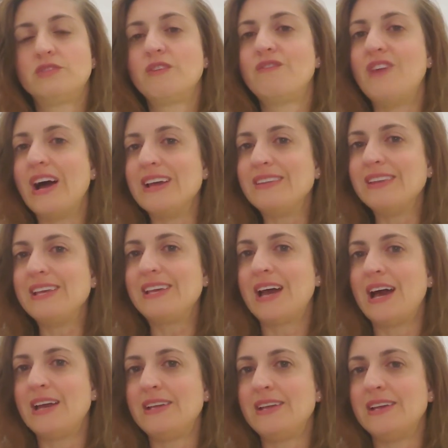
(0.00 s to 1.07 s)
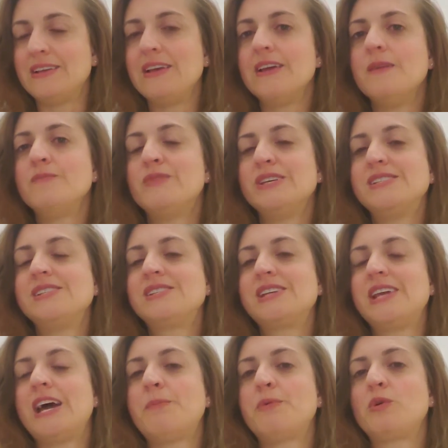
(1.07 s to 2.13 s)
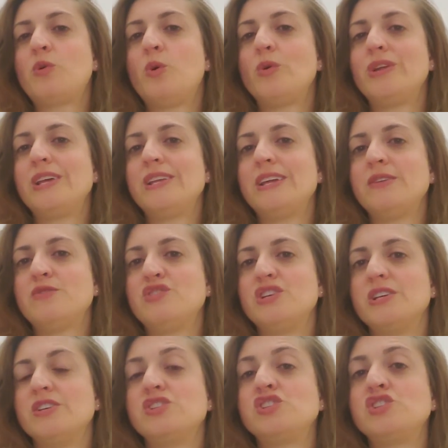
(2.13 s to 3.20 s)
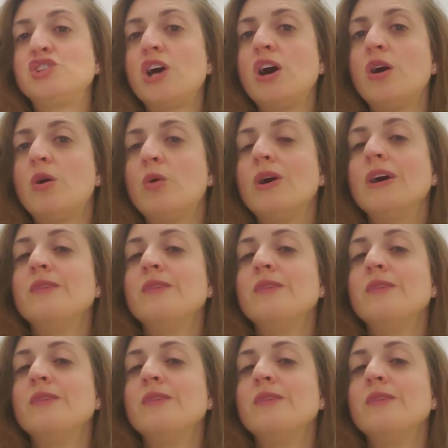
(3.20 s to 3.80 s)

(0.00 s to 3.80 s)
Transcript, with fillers: divinely guided. This is Capricornian energy. So